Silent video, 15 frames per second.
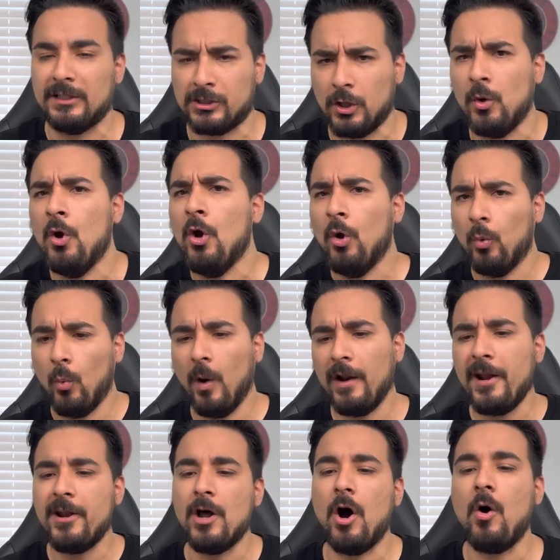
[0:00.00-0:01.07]
So, 1
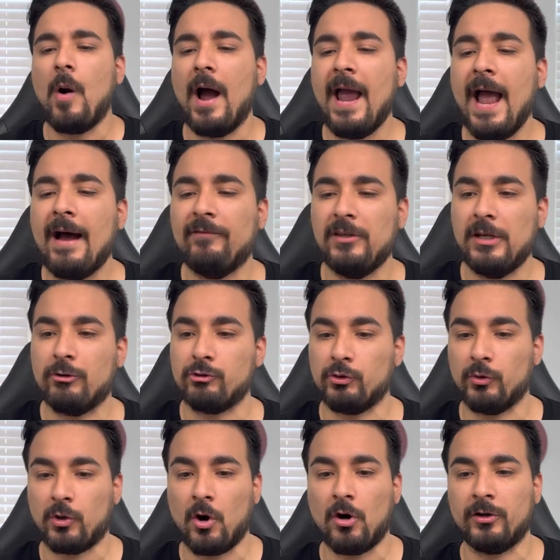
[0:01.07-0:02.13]
0, I have the
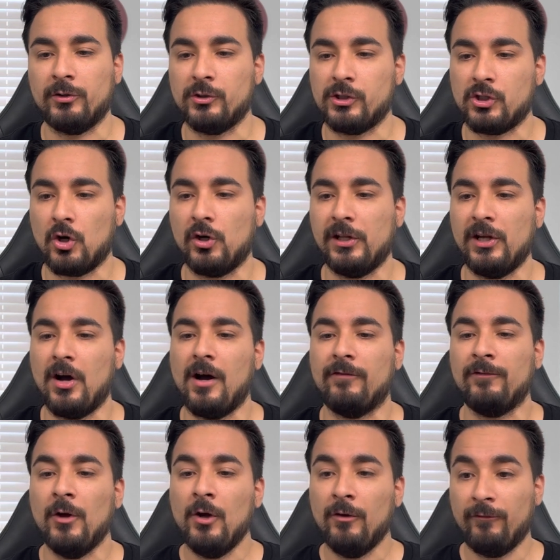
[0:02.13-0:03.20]
Arizona Cardinals starting
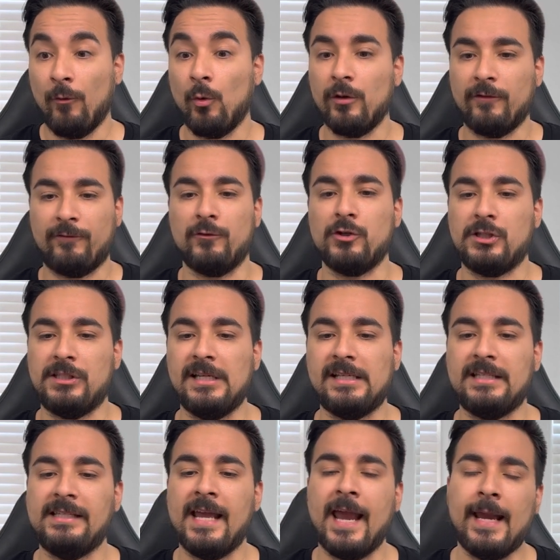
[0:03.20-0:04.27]
off for the first
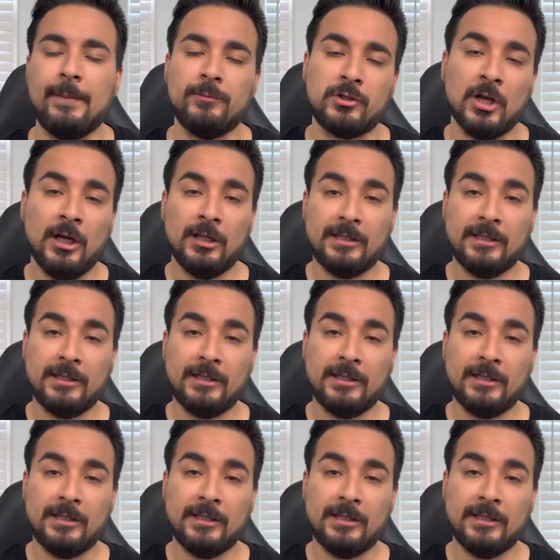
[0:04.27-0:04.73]
six games.